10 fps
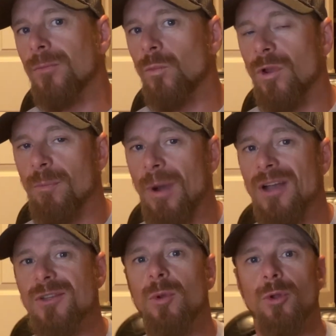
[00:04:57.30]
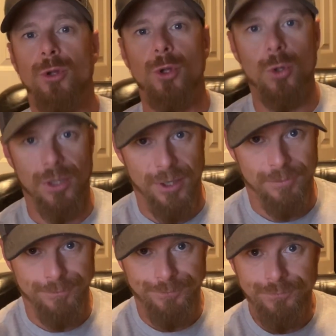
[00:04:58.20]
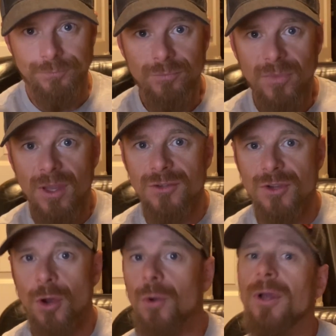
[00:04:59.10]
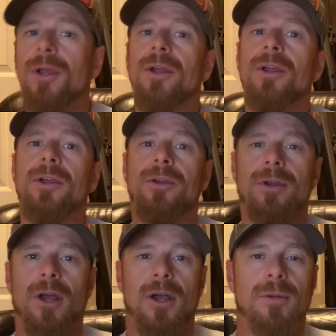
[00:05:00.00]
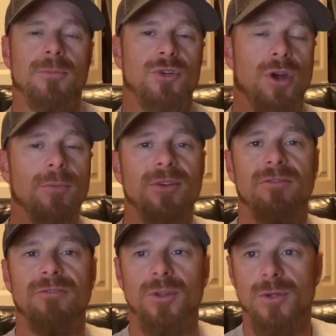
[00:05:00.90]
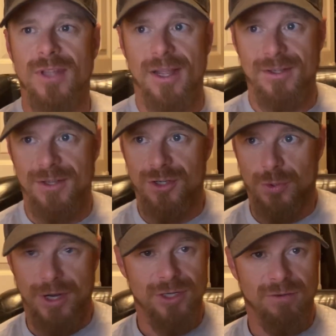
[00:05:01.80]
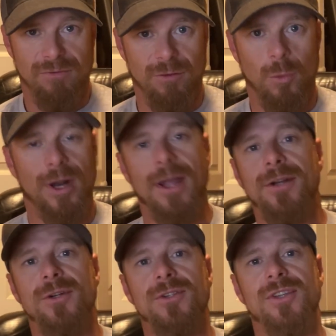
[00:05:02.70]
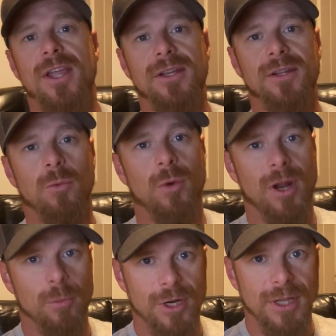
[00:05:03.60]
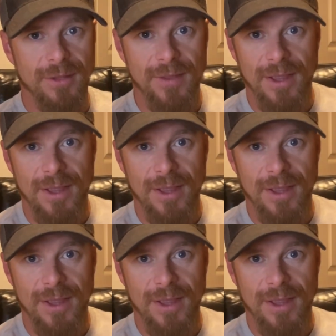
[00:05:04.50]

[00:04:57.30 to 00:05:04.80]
with possible nuclear. So Trump diffused that situation, from what I understand and what I'm reading in the